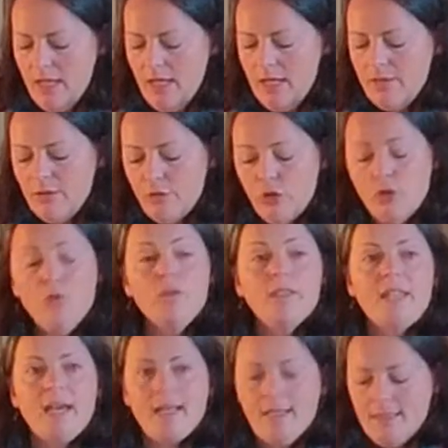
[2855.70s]
In the 2
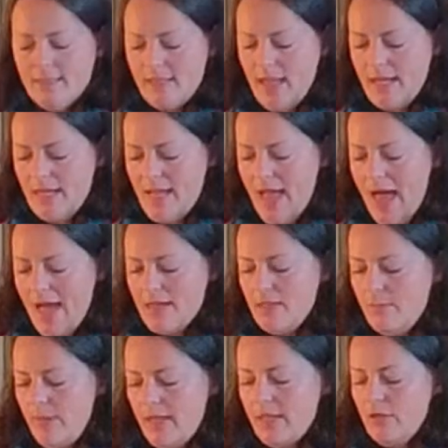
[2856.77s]
seconds that he had
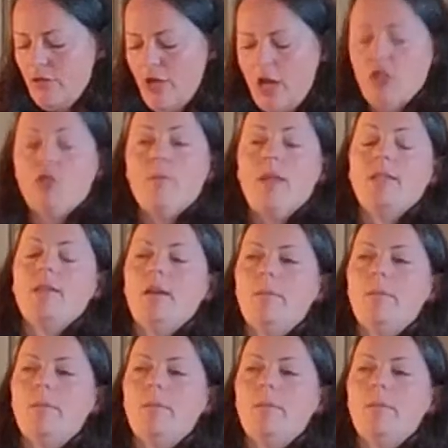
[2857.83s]
to make a judgment